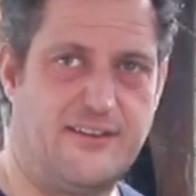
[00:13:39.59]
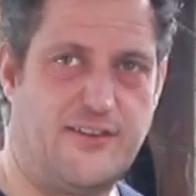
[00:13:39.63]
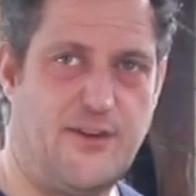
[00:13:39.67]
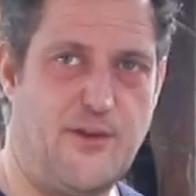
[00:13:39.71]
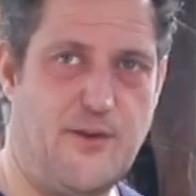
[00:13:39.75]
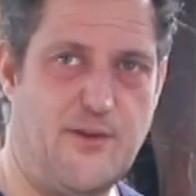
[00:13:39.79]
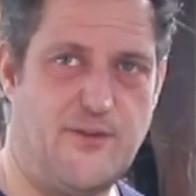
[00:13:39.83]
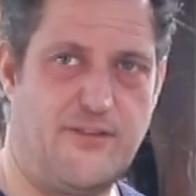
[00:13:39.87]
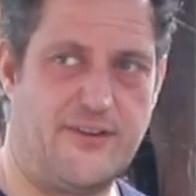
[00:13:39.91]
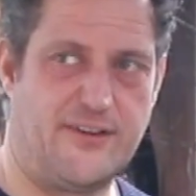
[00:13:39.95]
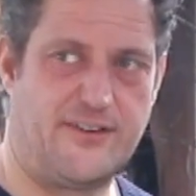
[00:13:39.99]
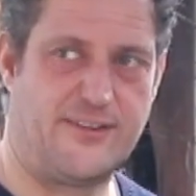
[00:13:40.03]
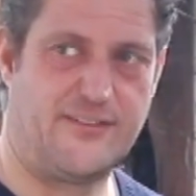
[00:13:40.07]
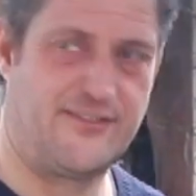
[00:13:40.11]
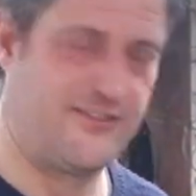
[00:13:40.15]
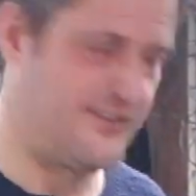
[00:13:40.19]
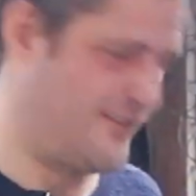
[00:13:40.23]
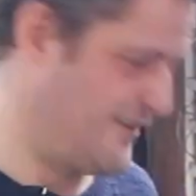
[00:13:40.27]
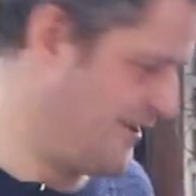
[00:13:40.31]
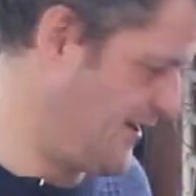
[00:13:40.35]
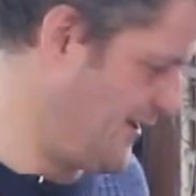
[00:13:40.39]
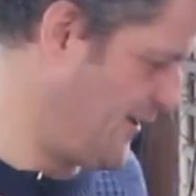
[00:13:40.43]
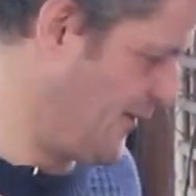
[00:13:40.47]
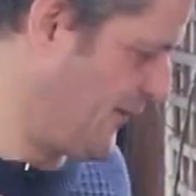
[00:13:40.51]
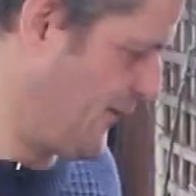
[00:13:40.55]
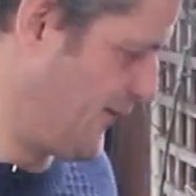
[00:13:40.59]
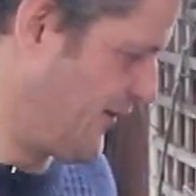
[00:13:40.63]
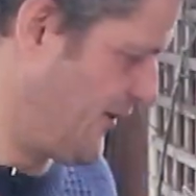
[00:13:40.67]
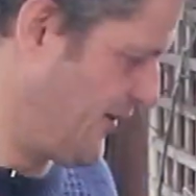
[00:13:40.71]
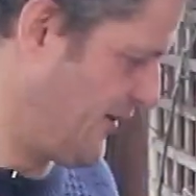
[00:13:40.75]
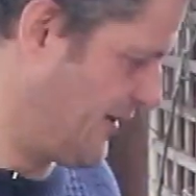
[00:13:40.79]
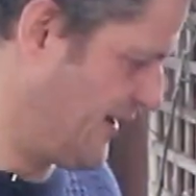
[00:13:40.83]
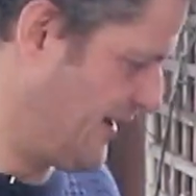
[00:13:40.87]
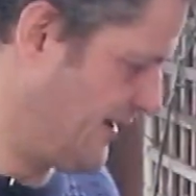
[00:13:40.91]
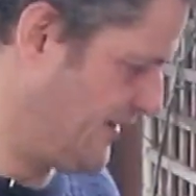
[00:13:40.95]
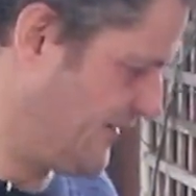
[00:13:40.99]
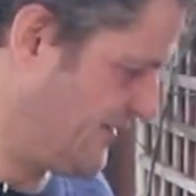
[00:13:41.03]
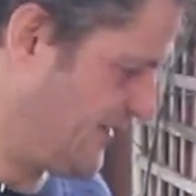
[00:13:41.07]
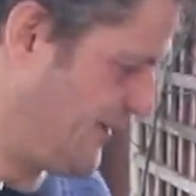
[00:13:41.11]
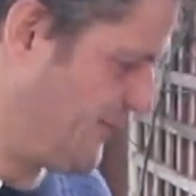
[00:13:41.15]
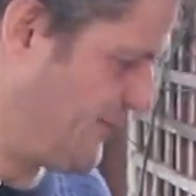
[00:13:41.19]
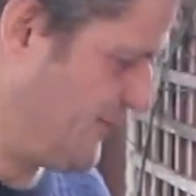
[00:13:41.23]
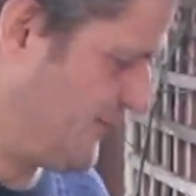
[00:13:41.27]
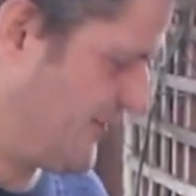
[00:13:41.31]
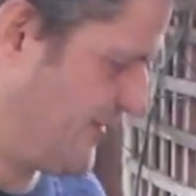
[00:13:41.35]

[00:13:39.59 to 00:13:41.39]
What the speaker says: 2 foot of snow, cooking some